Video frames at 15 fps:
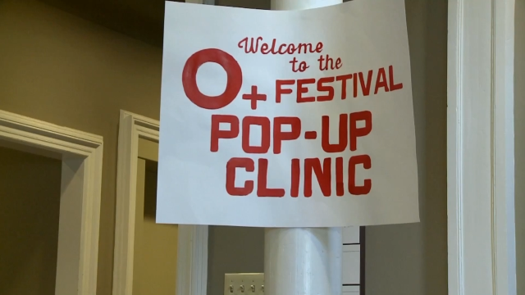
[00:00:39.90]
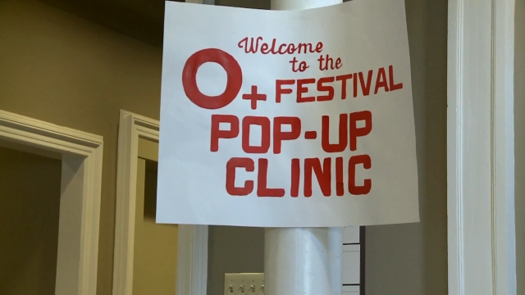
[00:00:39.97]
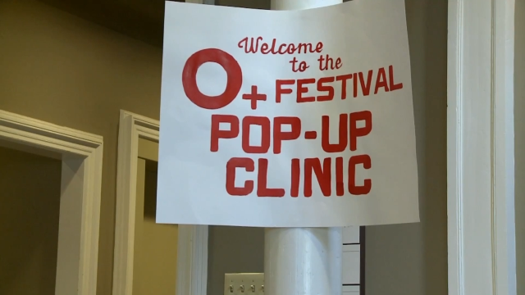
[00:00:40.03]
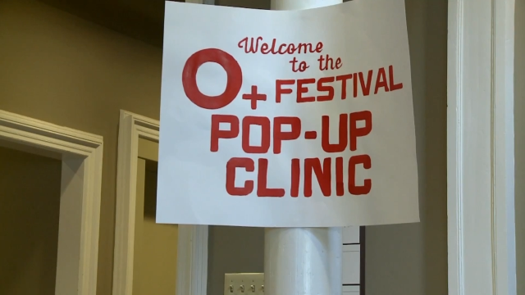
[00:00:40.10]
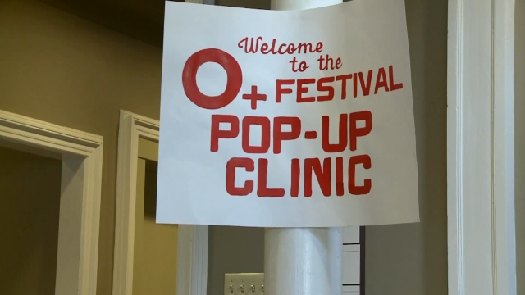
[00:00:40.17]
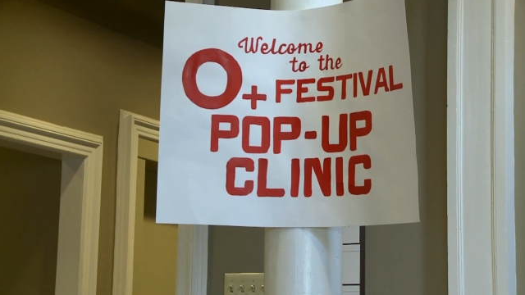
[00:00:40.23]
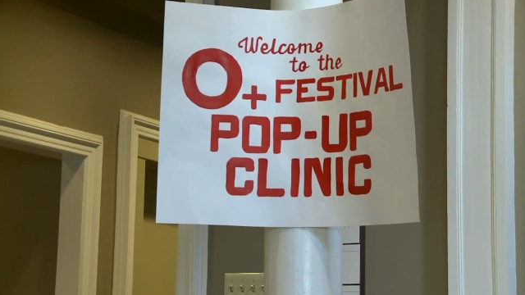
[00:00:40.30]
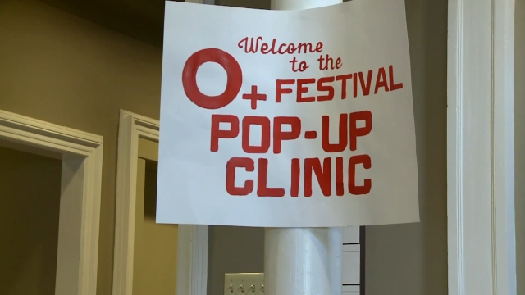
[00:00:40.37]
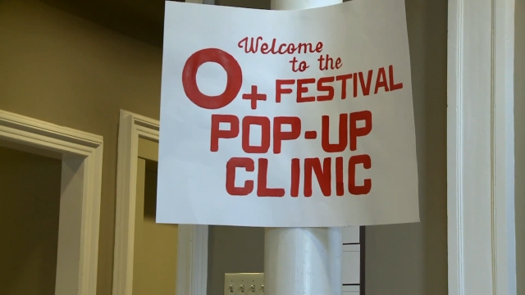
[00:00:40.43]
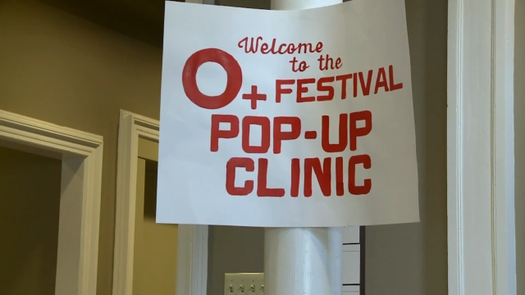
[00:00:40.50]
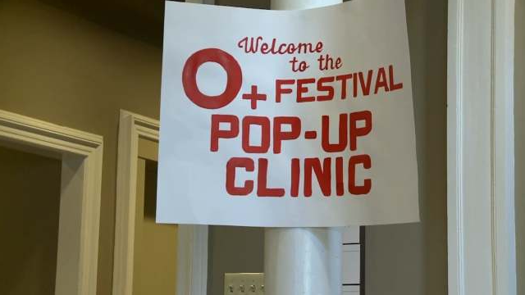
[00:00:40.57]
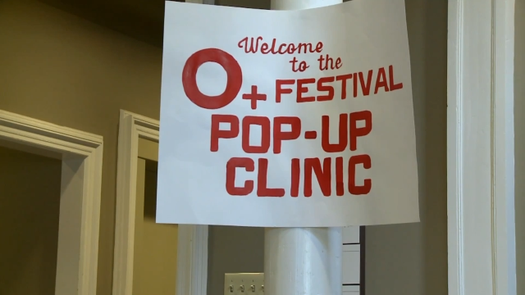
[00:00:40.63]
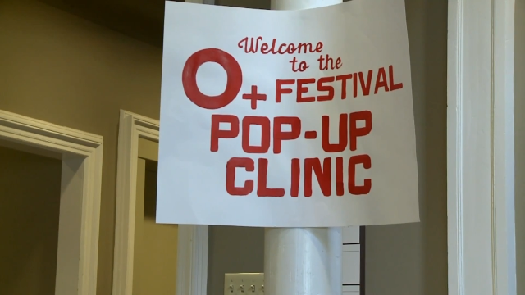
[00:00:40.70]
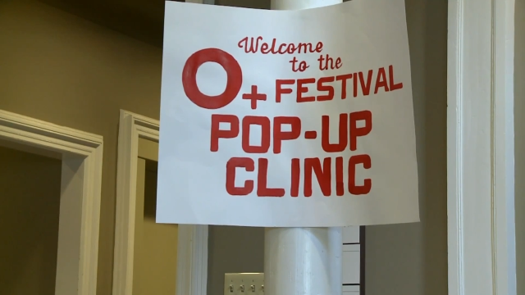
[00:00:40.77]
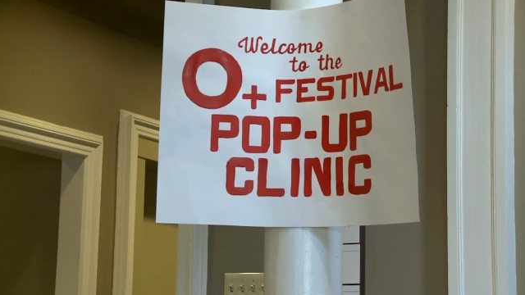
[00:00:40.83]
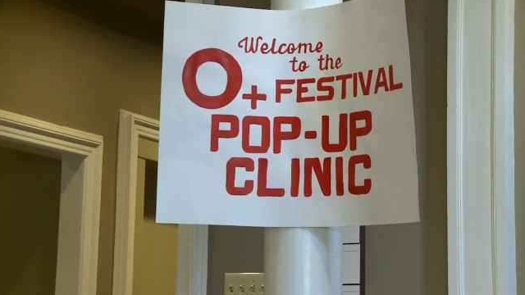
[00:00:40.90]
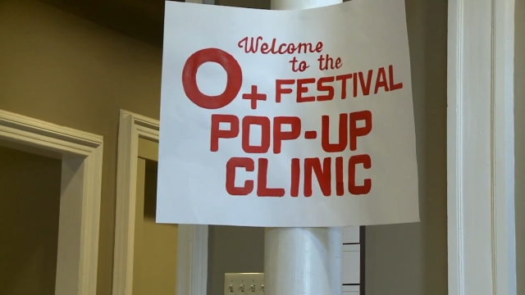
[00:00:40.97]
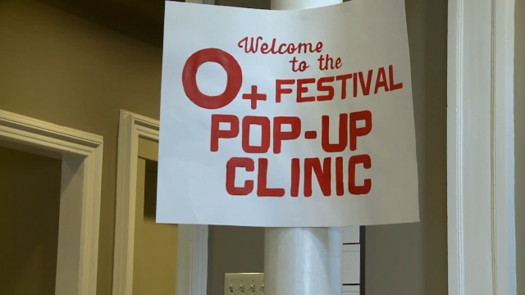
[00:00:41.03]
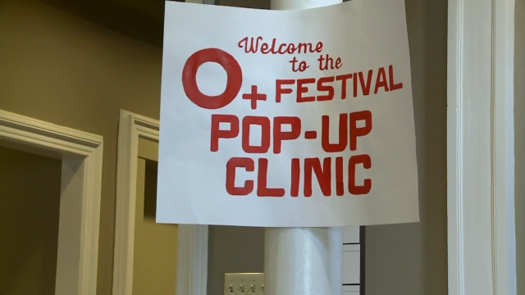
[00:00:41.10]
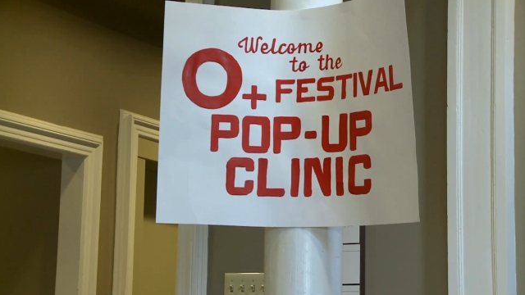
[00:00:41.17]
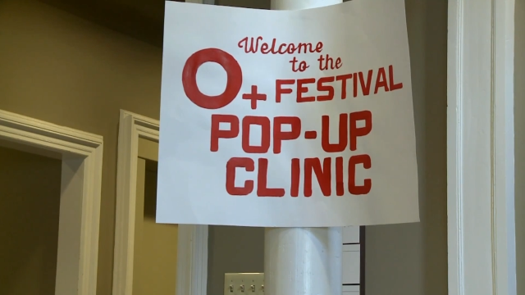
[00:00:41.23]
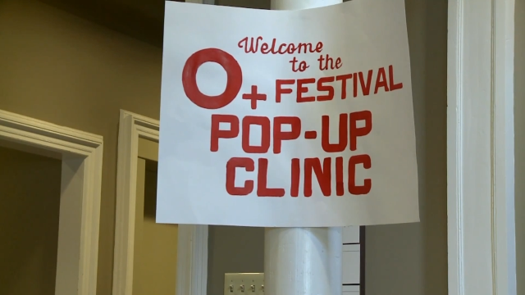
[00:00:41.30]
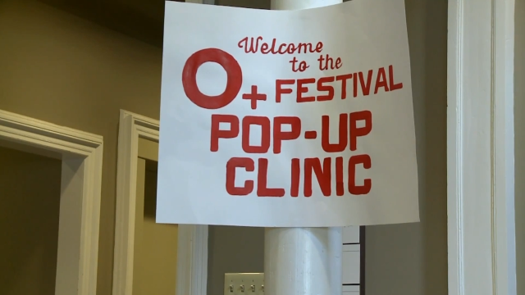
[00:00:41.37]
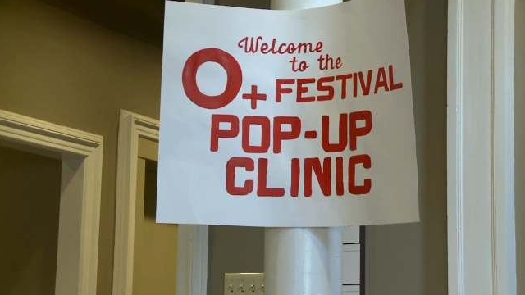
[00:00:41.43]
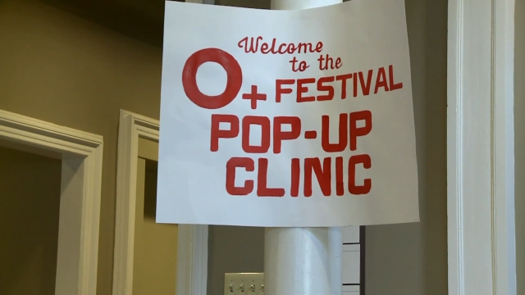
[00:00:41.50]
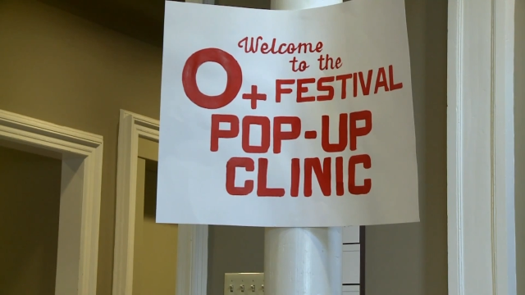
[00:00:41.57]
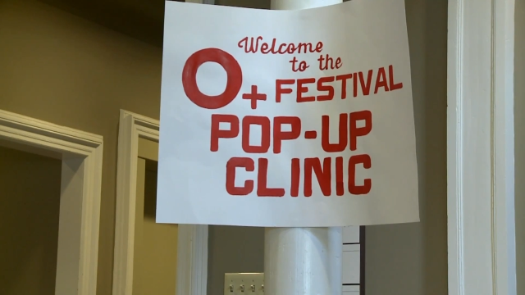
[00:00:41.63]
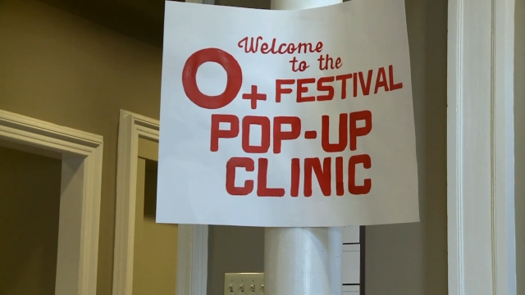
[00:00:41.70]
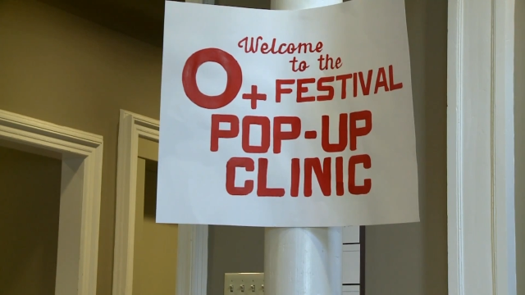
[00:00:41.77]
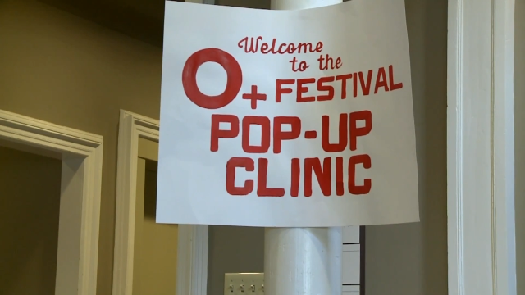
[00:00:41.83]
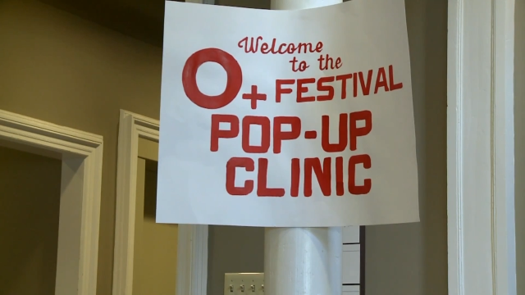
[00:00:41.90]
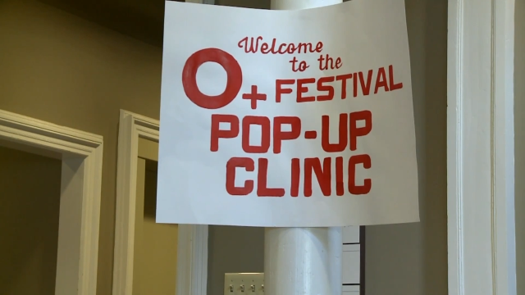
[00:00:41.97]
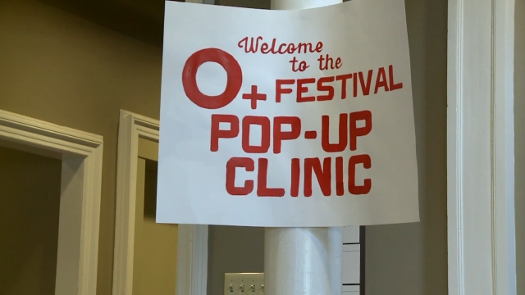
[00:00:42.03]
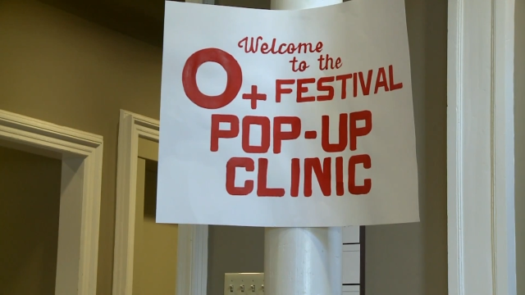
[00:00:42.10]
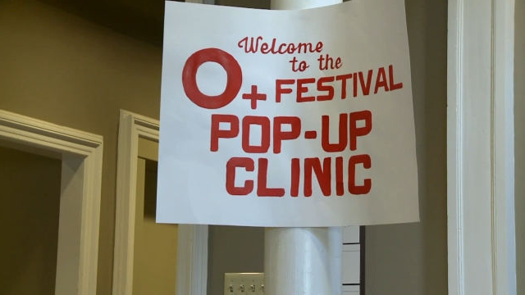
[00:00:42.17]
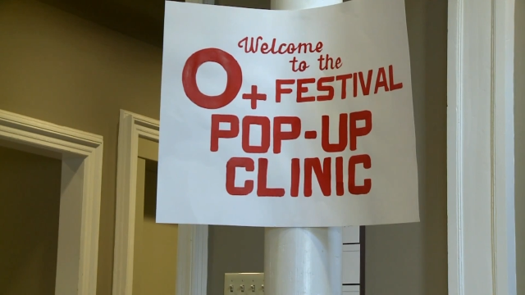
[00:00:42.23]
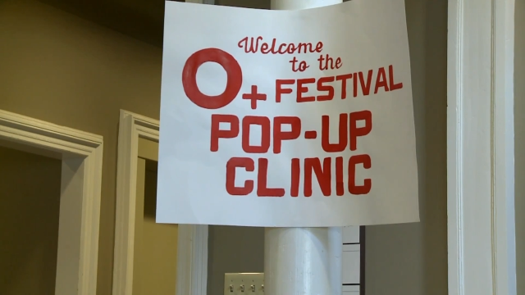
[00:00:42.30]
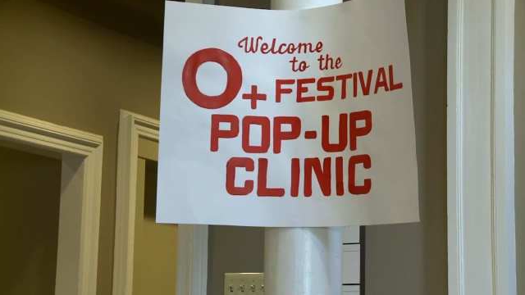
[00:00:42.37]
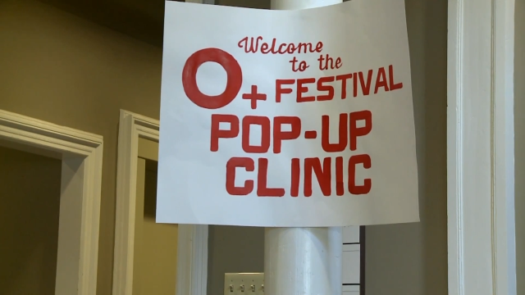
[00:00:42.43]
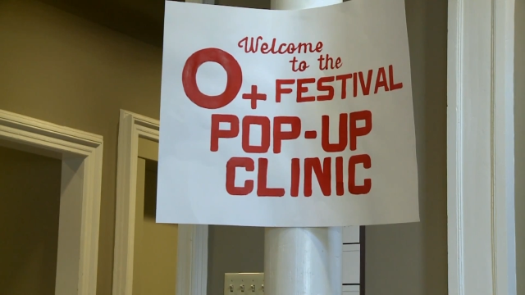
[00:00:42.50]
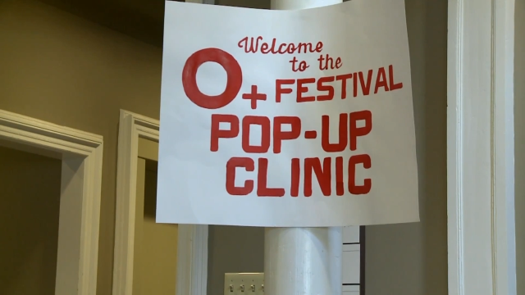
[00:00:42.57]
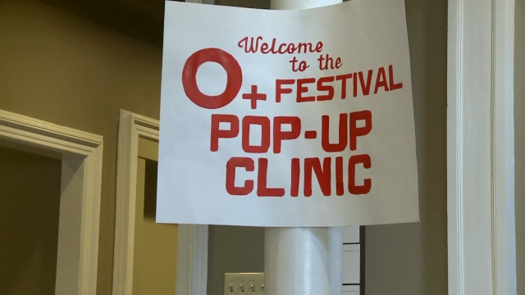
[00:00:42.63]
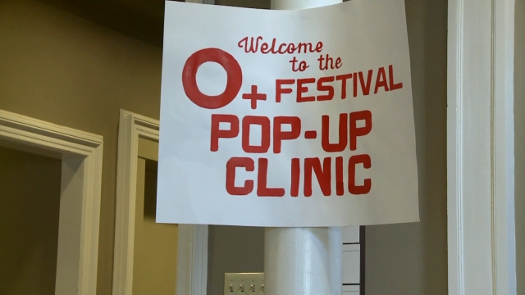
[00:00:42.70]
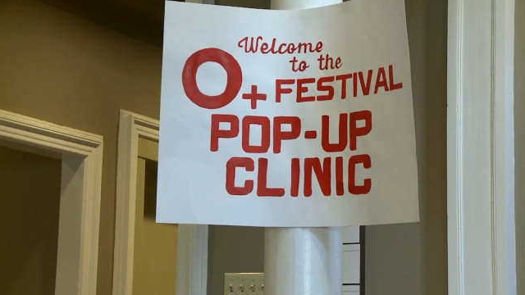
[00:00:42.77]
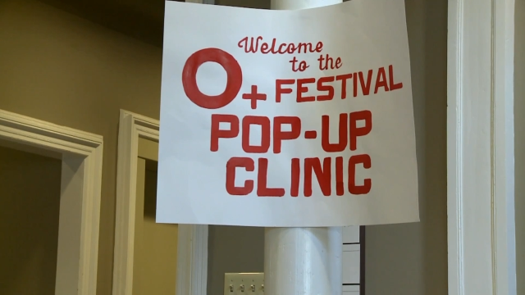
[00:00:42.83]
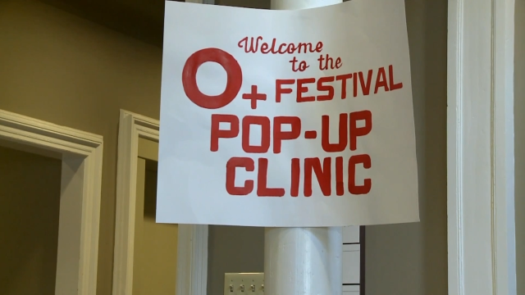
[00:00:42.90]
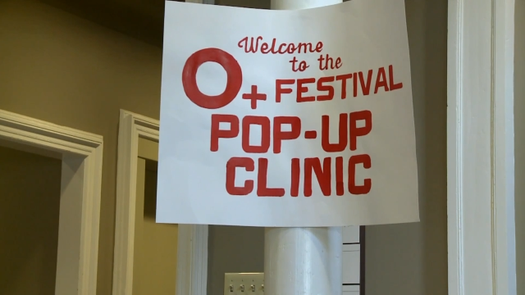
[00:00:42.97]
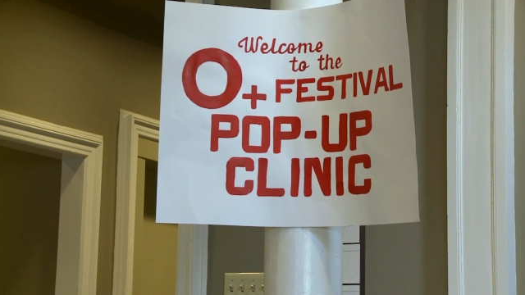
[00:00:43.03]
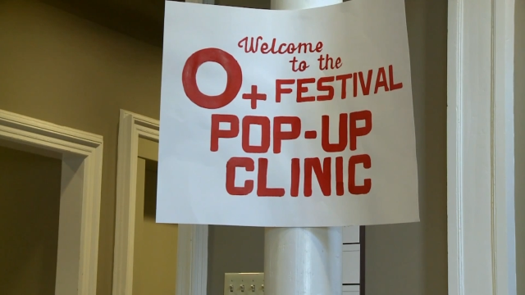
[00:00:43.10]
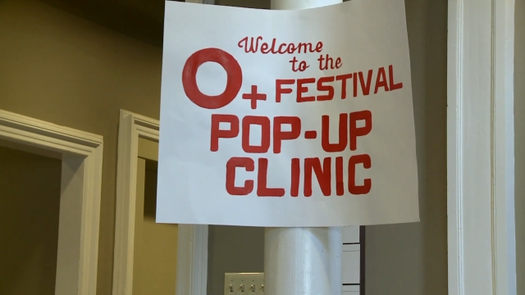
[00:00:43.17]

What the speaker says: Nobody's mouth can be seen.